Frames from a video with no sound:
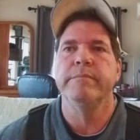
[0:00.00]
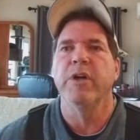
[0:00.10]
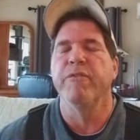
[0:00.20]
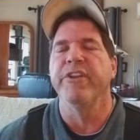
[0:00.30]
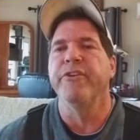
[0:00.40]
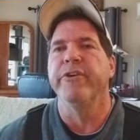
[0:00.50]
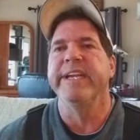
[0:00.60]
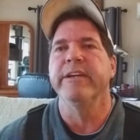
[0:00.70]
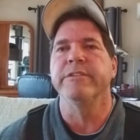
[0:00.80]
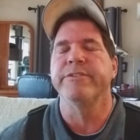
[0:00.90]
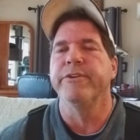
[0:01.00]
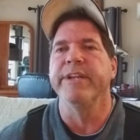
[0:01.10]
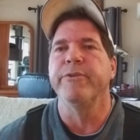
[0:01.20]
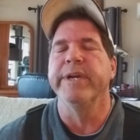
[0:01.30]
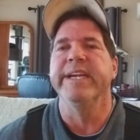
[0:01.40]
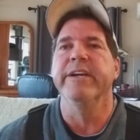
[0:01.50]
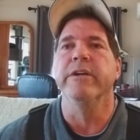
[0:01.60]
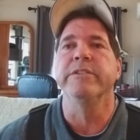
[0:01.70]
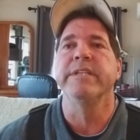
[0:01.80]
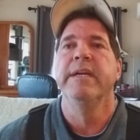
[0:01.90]
over 30 years, 33
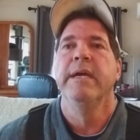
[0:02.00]
years.